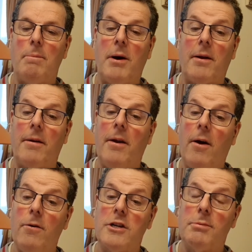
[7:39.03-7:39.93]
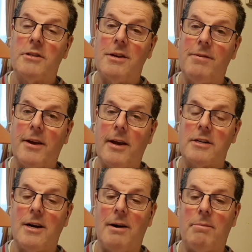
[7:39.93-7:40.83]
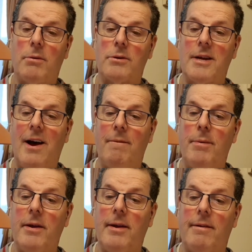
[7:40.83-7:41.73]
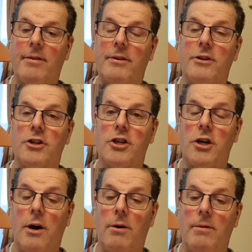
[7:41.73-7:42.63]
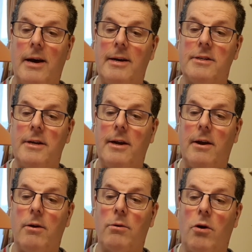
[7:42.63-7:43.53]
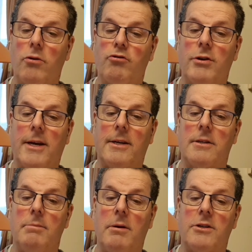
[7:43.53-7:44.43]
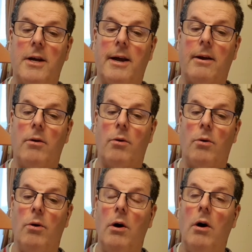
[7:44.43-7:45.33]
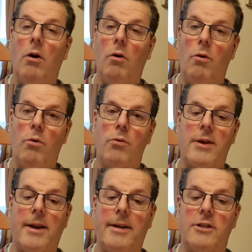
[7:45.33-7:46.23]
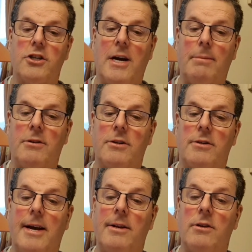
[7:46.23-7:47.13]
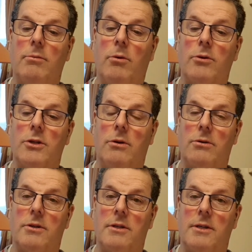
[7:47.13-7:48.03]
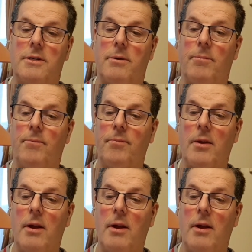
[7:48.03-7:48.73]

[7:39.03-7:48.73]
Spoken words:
But no specific examples have been given to show that Ezekiel contradicts the Mosaic law or that its chapters tend towards Gnosticism.